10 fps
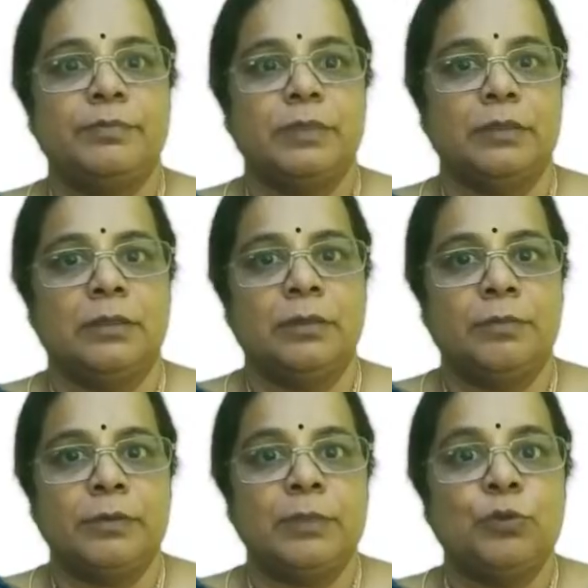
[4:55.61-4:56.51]

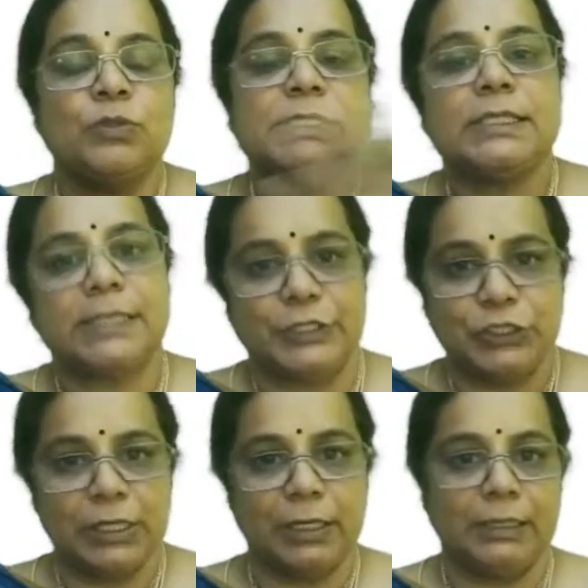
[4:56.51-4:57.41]
the most
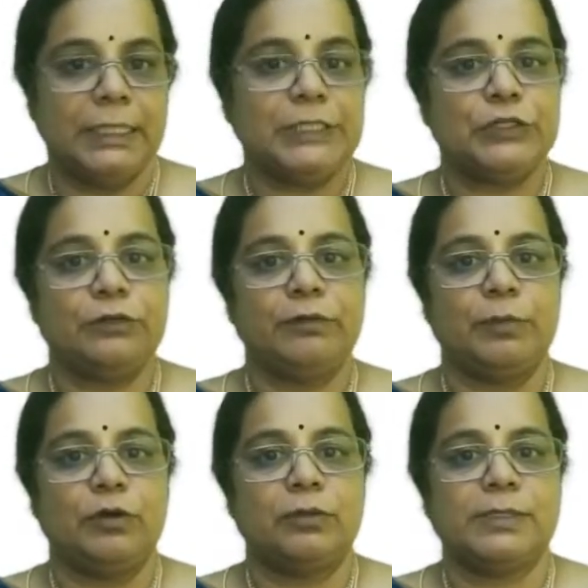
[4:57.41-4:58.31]
essential condition of
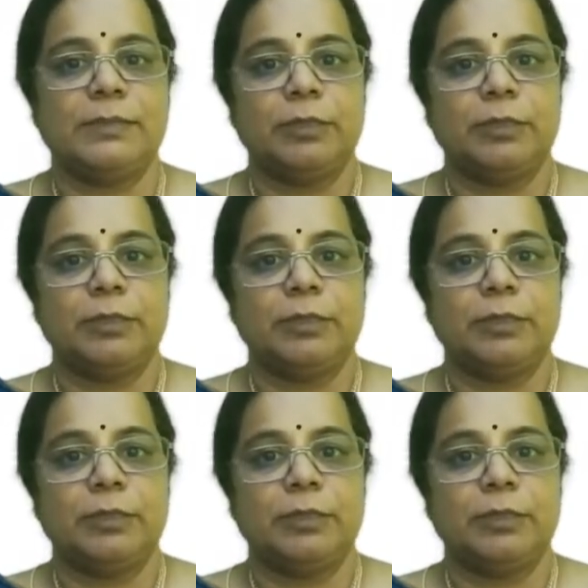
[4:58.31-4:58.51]
democracy,